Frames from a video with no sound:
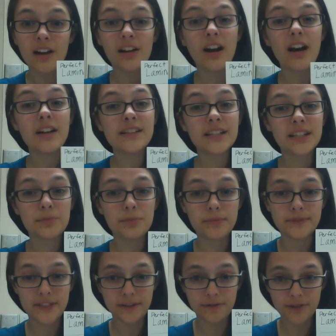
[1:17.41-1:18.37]
causing
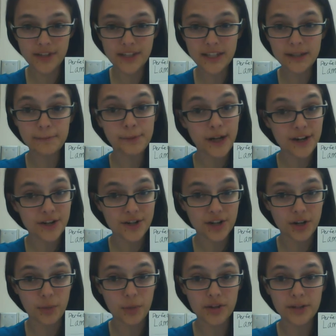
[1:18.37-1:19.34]
a difference in
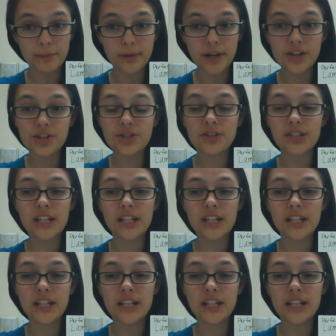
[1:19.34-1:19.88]
pressure where the pressure